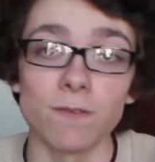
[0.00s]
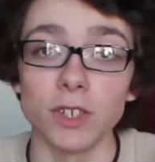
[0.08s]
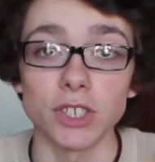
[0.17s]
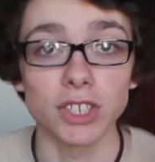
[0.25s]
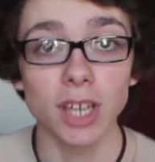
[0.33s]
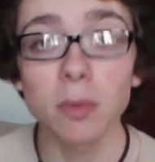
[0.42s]
for
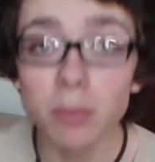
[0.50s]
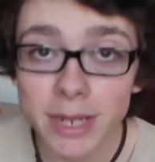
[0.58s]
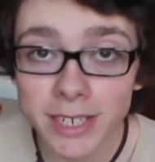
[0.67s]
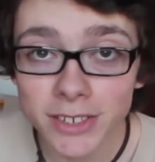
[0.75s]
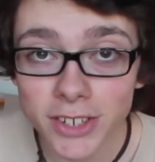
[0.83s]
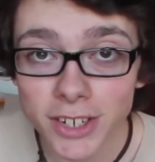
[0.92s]
some
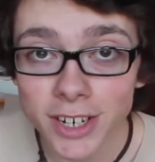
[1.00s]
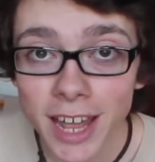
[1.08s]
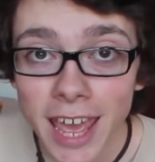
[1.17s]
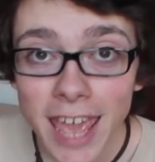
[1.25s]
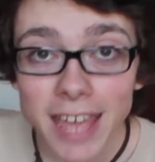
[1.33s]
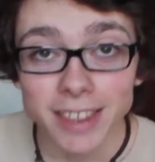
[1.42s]
reason,
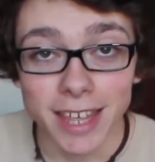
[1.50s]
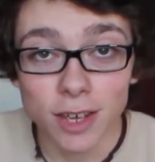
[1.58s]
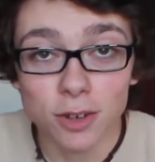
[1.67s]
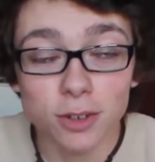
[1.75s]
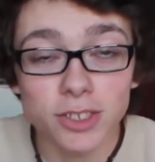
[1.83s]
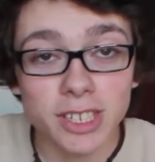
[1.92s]

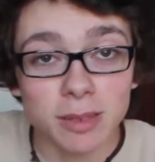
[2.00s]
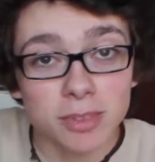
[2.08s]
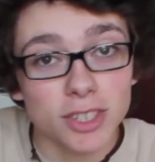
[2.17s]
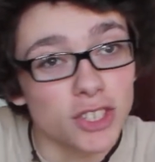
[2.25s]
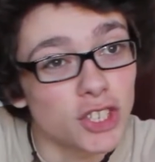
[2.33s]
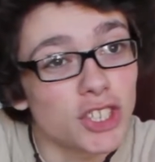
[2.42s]
they all seem
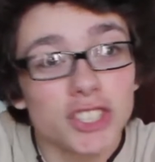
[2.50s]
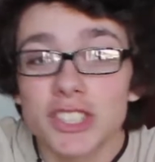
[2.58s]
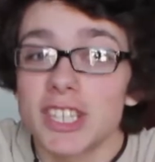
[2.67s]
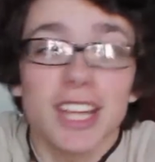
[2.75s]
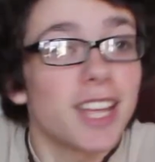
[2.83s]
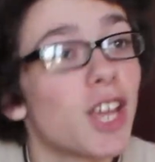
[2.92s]
to
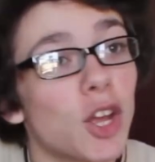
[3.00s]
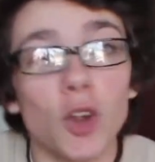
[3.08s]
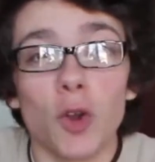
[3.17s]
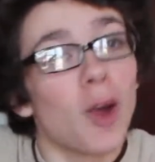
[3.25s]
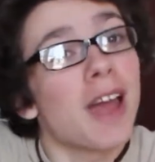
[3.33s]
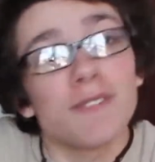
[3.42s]
just
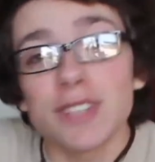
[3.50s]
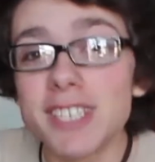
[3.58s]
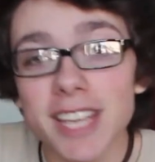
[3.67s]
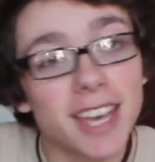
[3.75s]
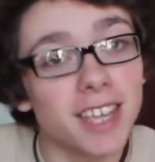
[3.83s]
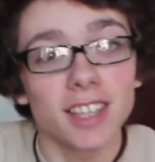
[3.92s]

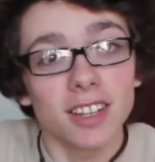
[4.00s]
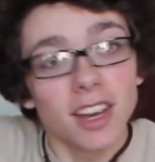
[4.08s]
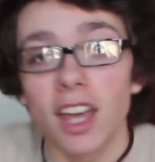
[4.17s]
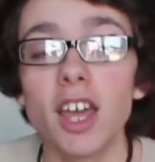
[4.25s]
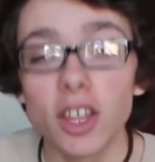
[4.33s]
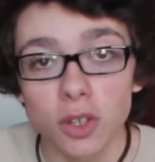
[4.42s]
gravitate
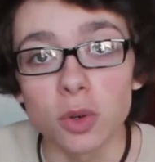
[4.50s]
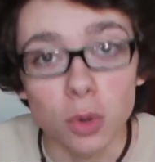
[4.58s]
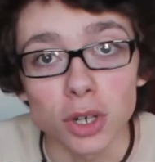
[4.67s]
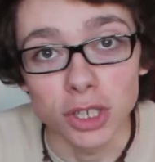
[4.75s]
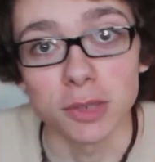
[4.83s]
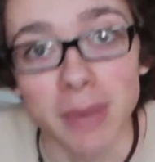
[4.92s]

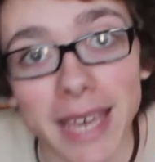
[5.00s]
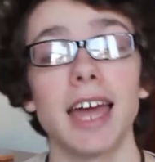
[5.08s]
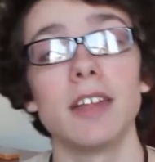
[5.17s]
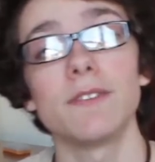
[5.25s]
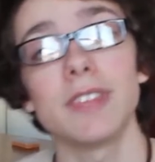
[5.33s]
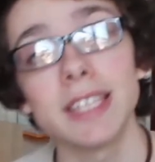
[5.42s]
towards
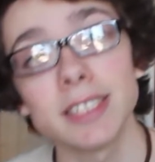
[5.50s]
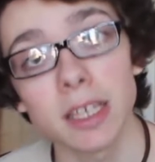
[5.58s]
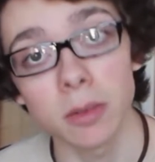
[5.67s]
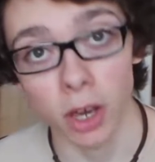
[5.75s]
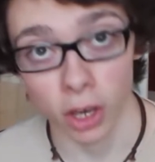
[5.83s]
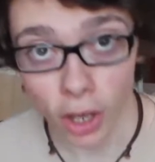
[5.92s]
And if things
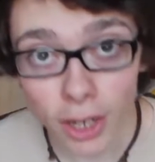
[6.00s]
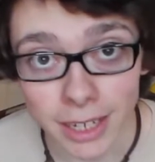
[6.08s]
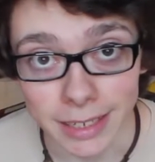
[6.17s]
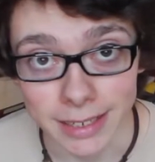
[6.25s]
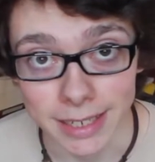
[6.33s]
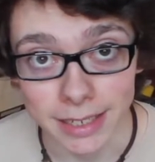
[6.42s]
keep going on
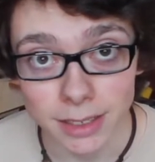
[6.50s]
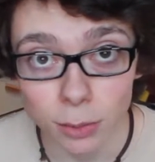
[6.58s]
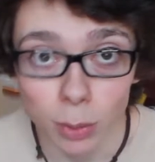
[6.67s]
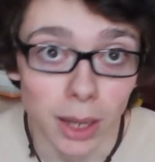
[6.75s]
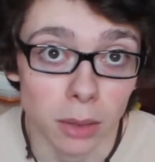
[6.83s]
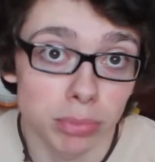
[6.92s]
like this,
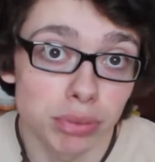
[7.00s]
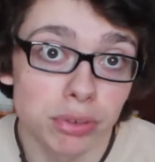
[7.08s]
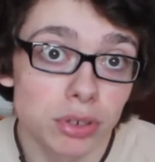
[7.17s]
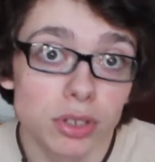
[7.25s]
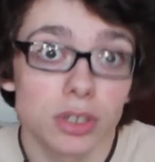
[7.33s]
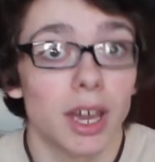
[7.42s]
well,
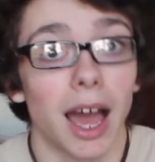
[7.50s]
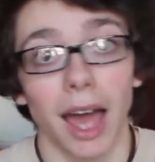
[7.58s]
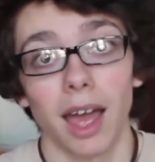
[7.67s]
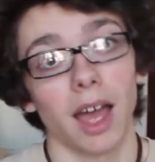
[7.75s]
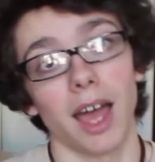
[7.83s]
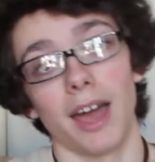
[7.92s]

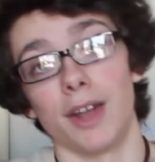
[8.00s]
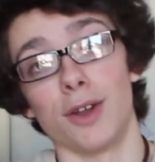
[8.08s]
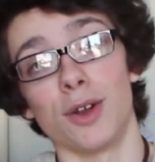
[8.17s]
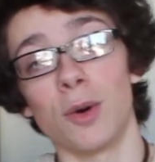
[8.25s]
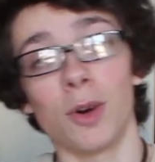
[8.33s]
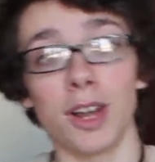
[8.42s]
I
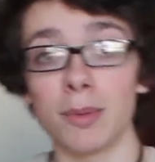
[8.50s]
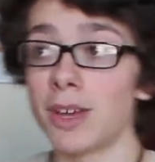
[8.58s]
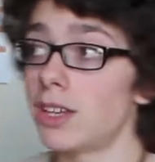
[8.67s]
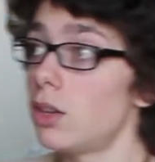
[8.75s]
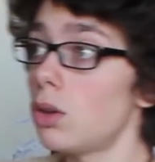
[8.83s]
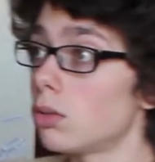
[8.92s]
don't know what I
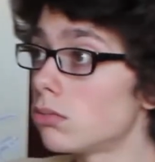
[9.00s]
might do.